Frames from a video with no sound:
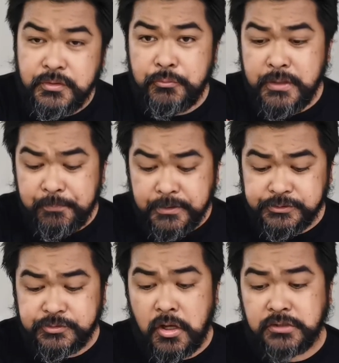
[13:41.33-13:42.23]
the Reaper
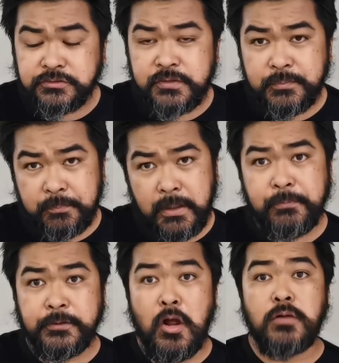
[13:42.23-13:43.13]
sauce from the
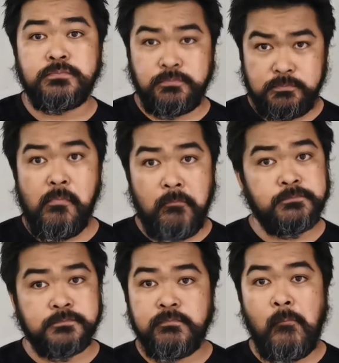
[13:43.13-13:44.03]
pepper duck,
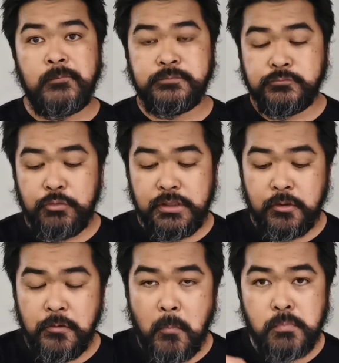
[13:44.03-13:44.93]
really
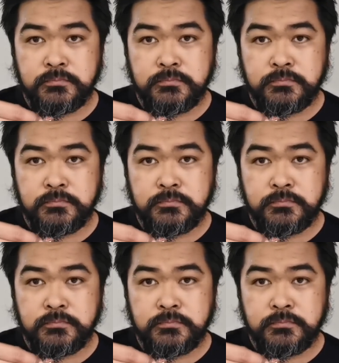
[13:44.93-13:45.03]
good.